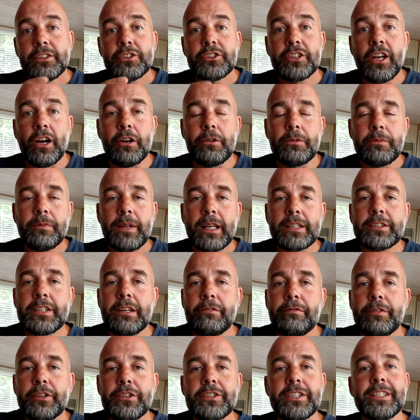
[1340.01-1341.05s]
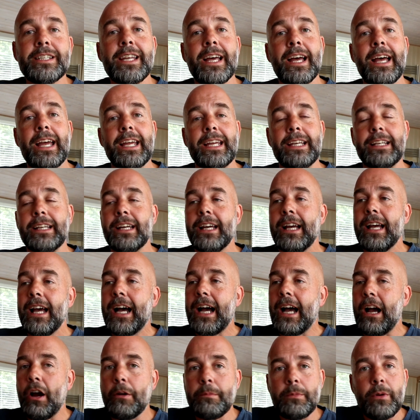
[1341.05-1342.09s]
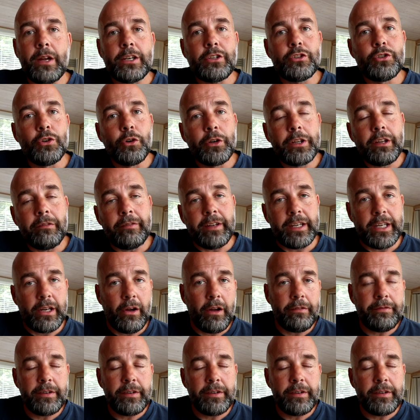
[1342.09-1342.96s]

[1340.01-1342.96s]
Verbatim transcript: so that's it for today I hope you enjoyed the video.